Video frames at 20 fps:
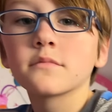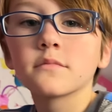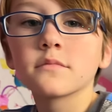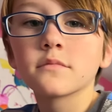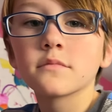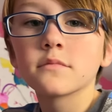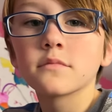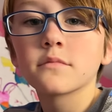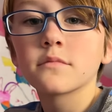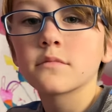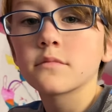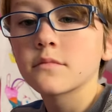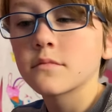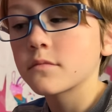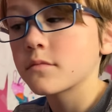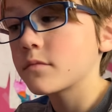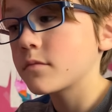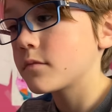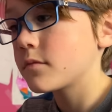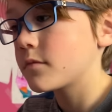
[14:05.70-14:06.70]

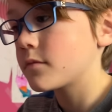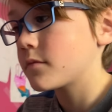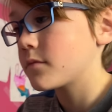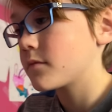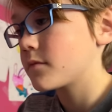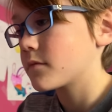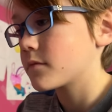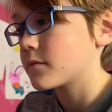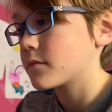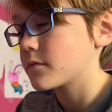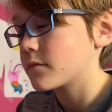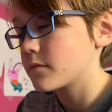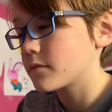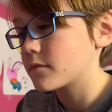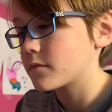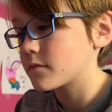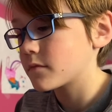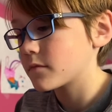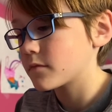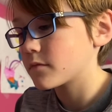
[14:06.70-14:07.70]

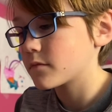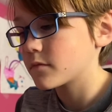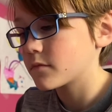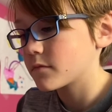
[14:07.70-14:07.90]
(silence)